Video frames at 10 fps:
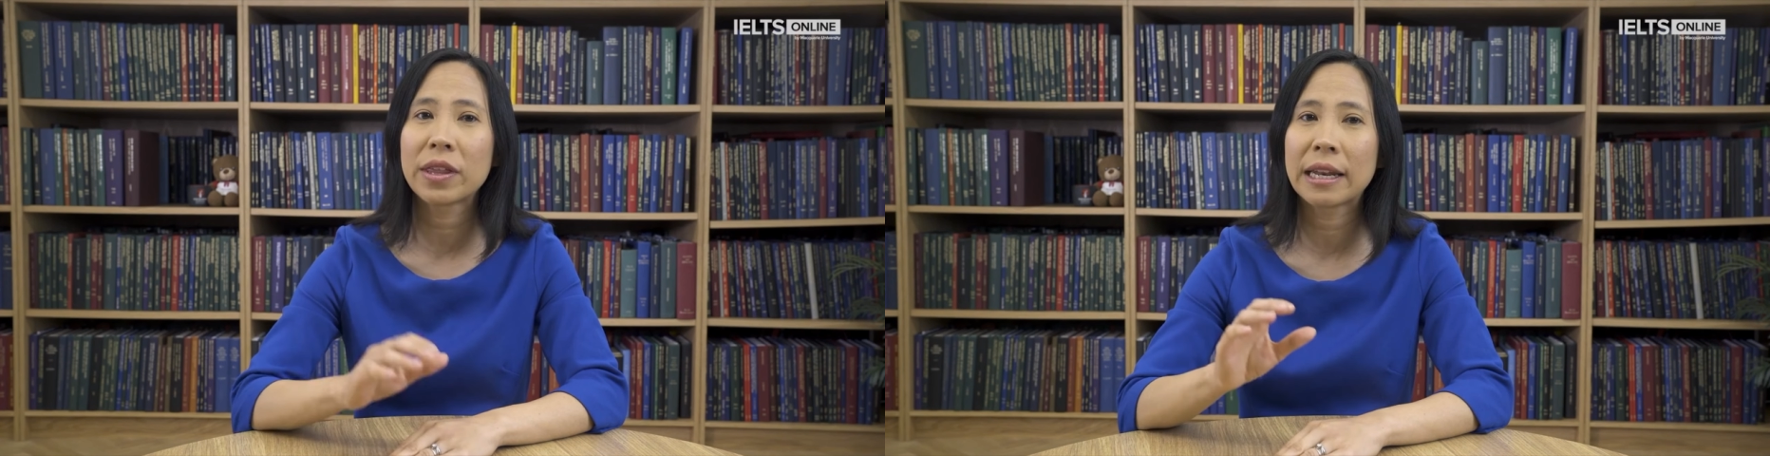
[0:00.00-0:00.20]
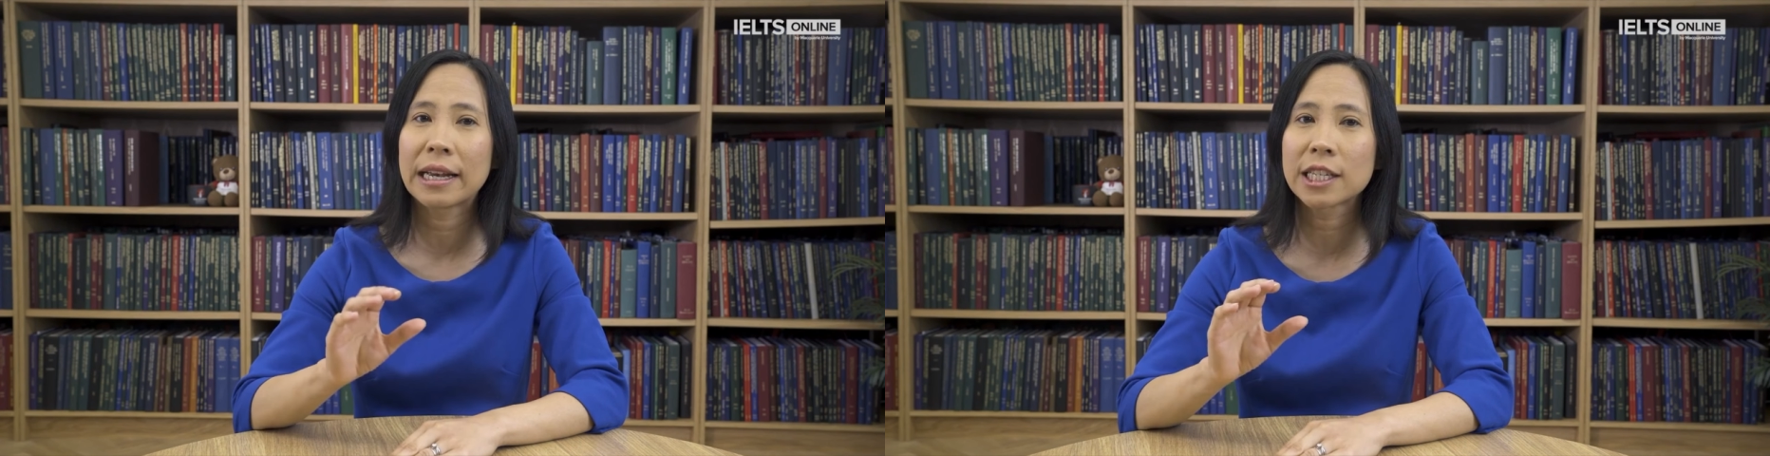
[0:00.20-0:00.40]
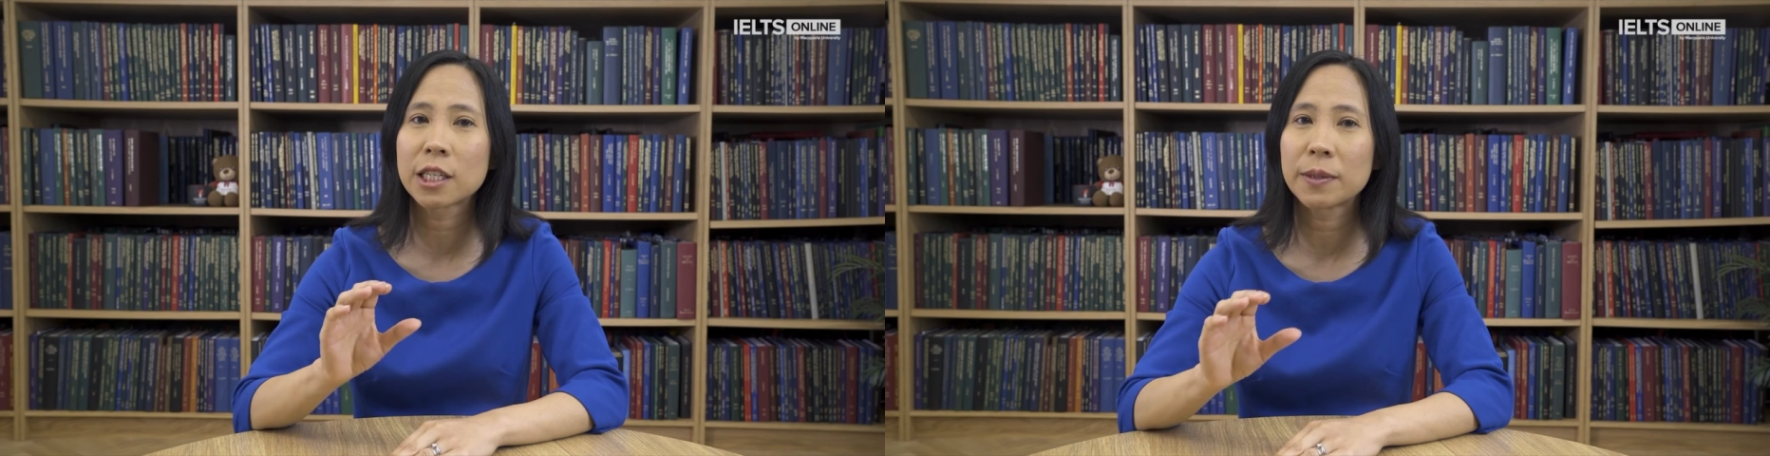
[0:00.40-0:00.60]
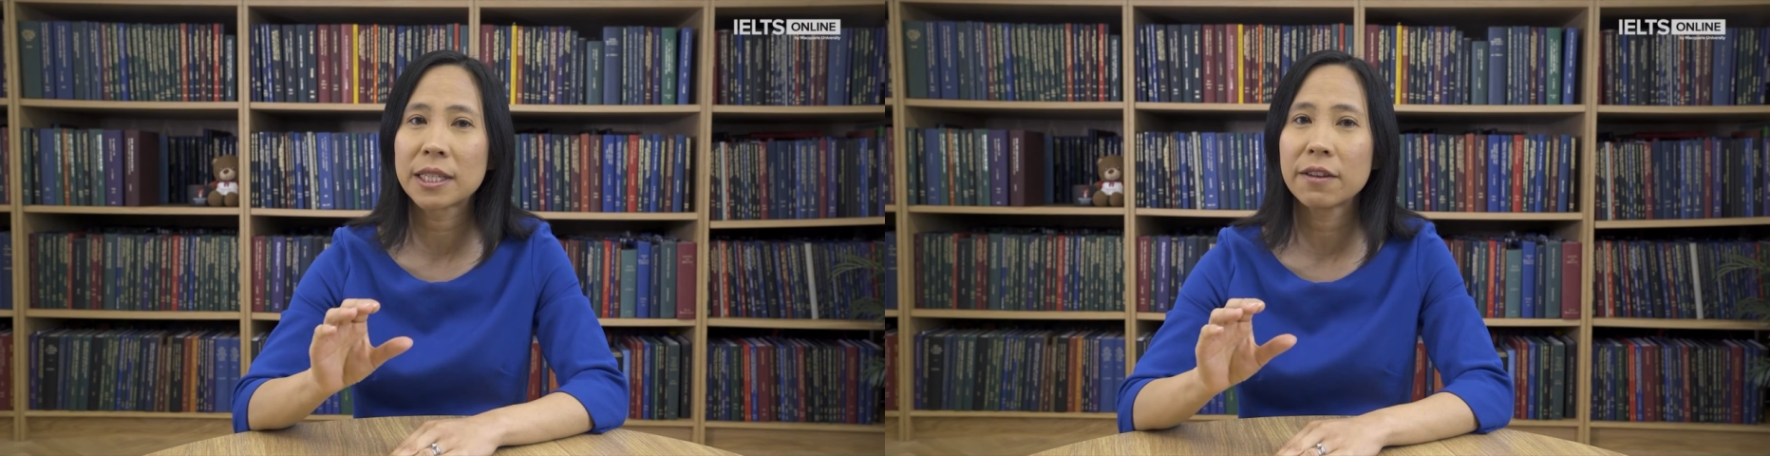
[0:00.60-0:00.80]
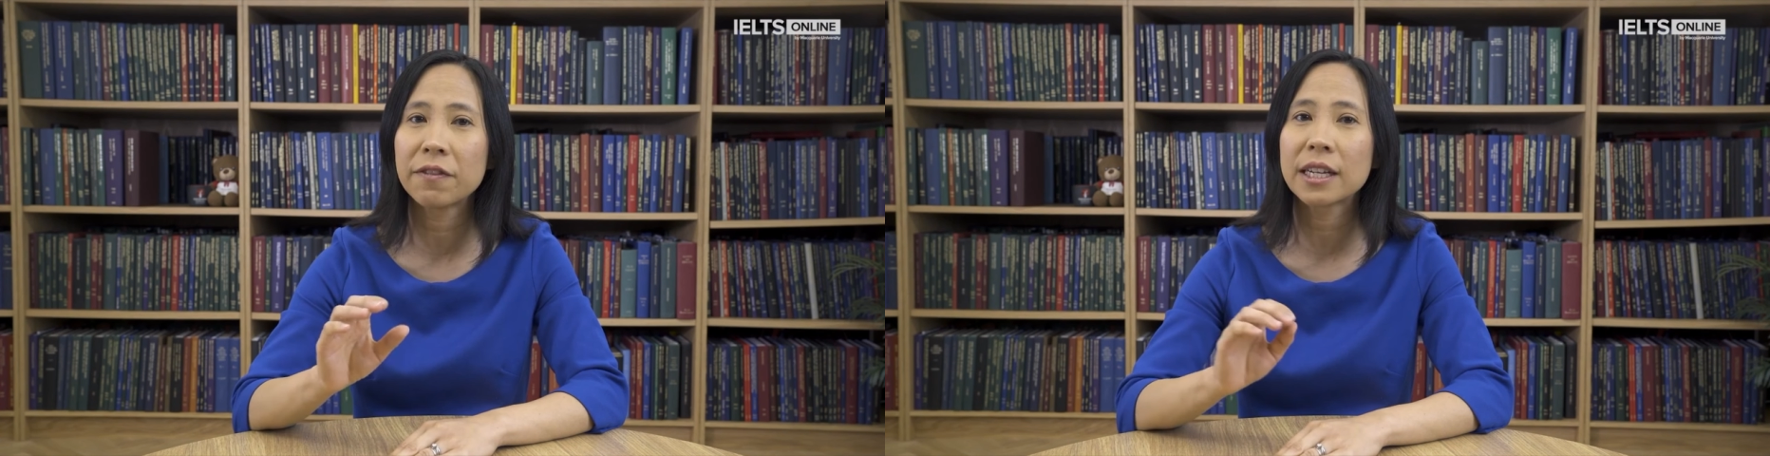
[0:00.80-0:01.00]
within a
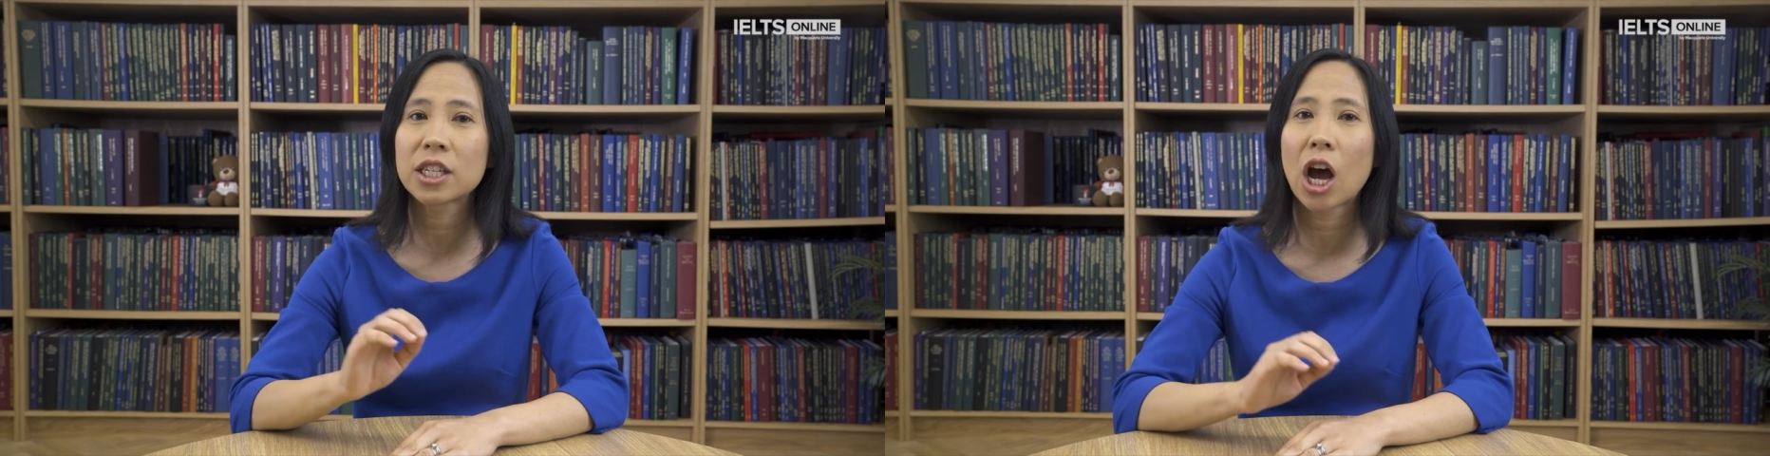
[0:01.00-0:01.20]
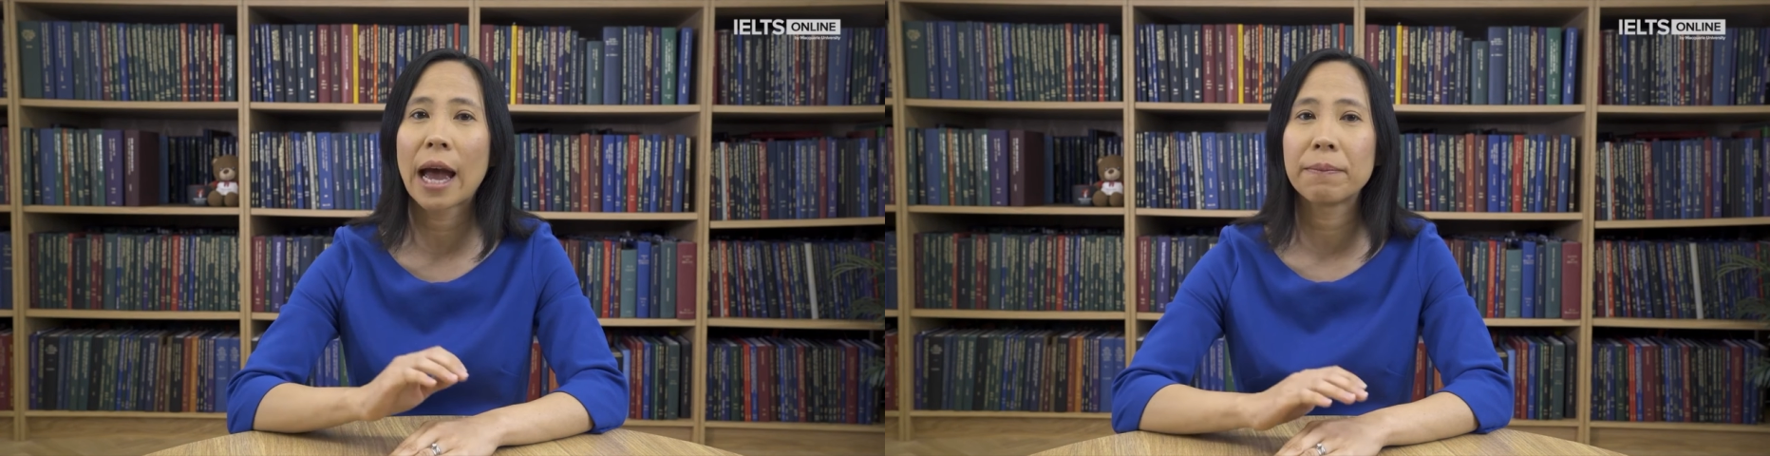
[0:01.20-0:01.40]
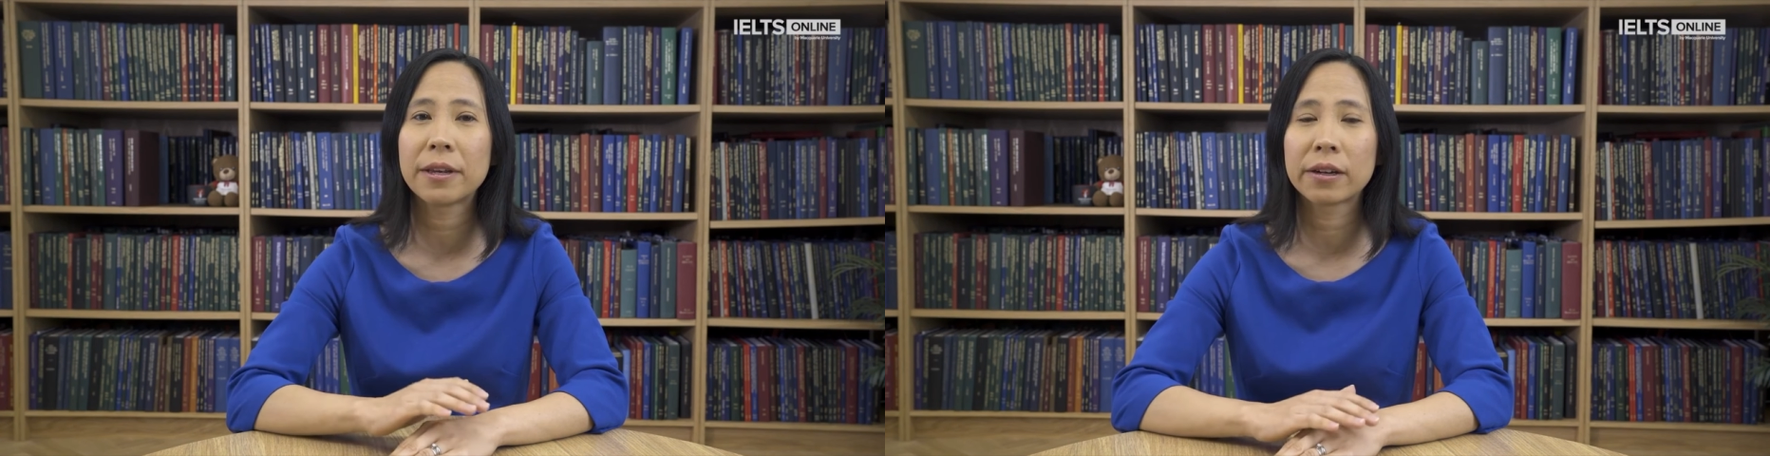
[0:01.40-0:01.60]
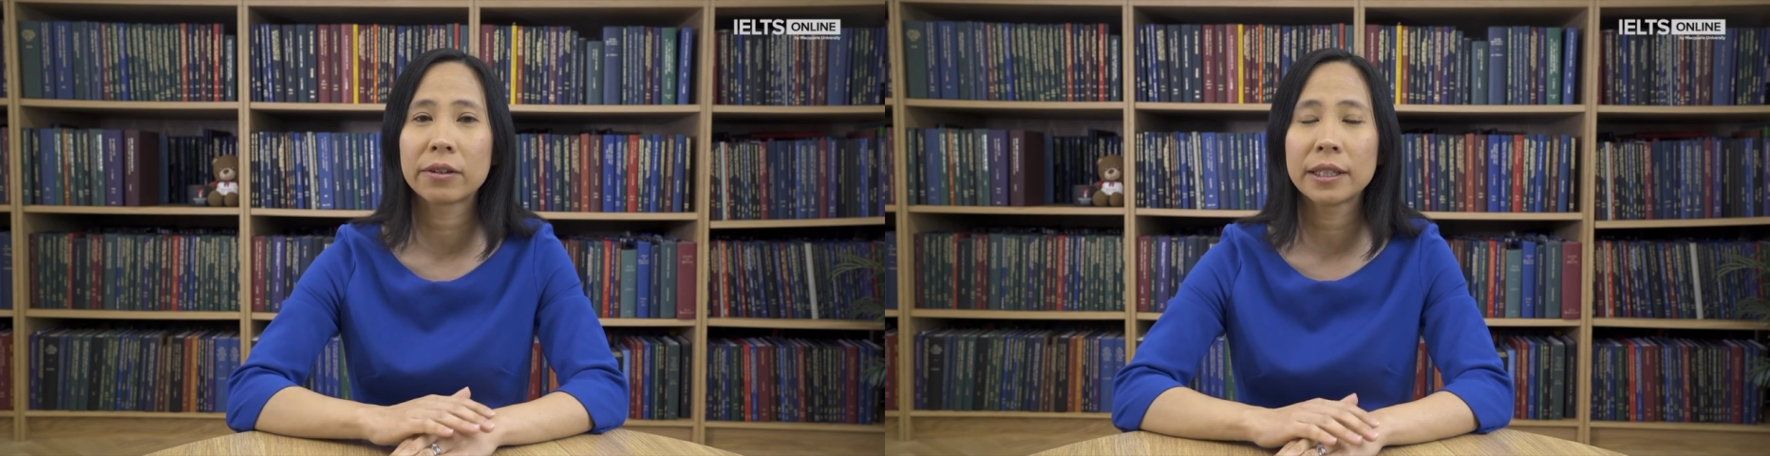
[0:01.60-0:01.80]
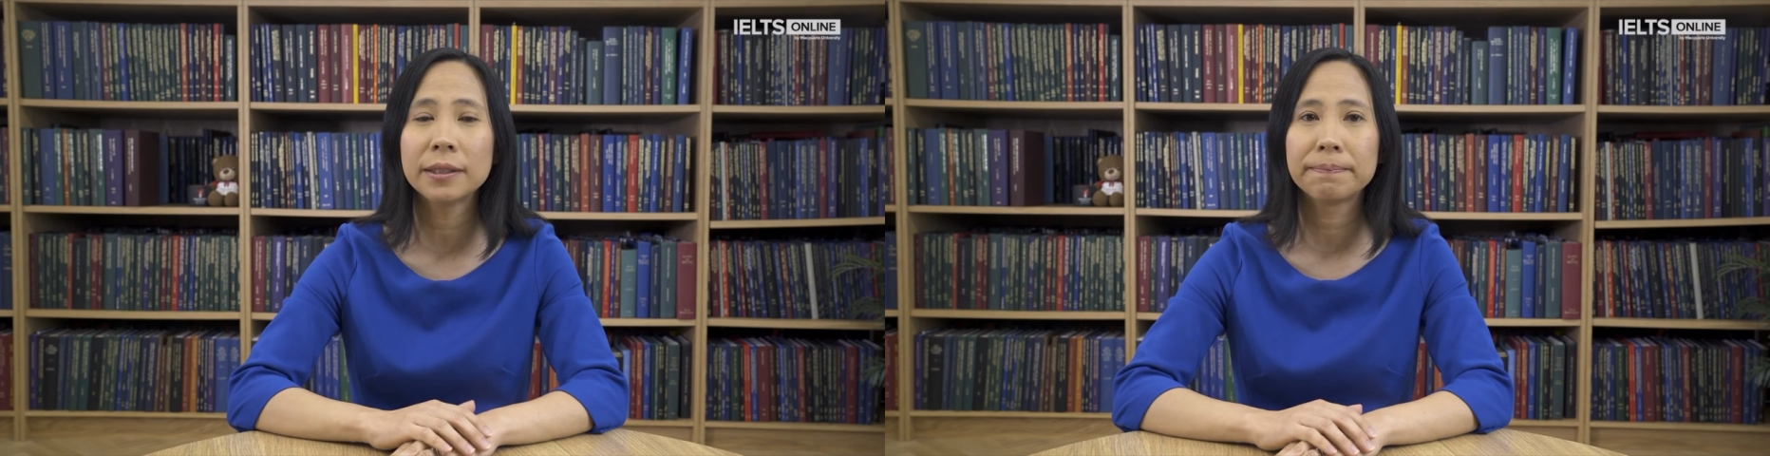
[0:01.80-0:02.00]
specific time
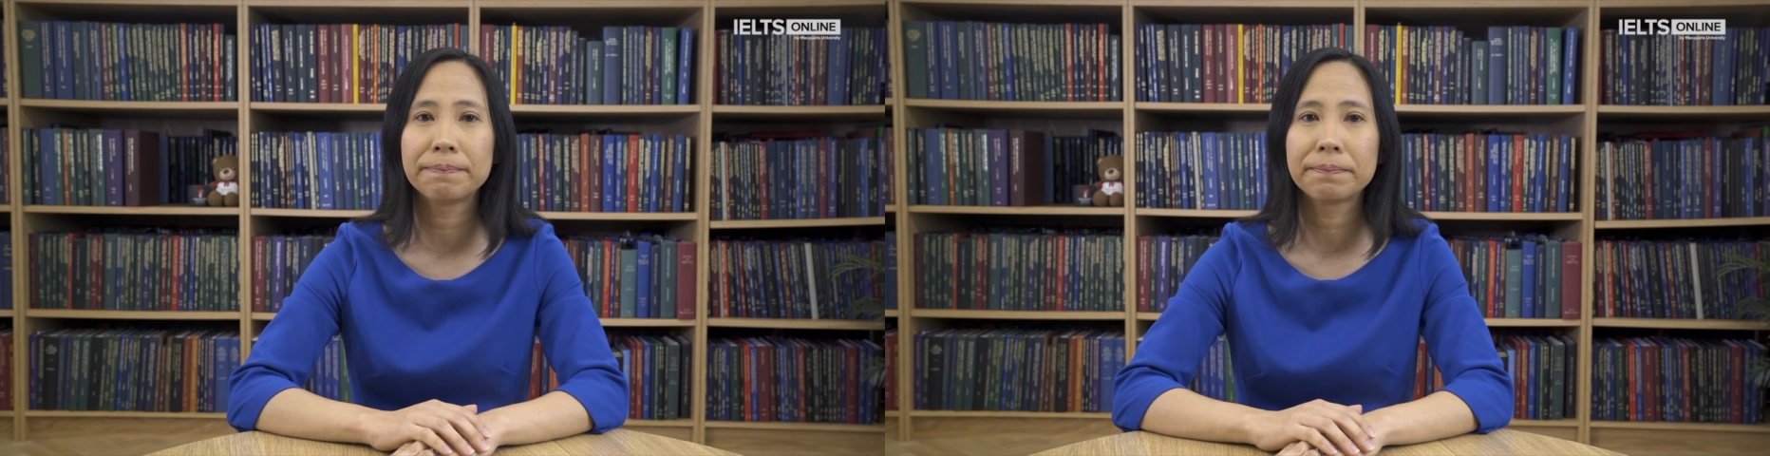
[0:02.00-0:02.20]
period.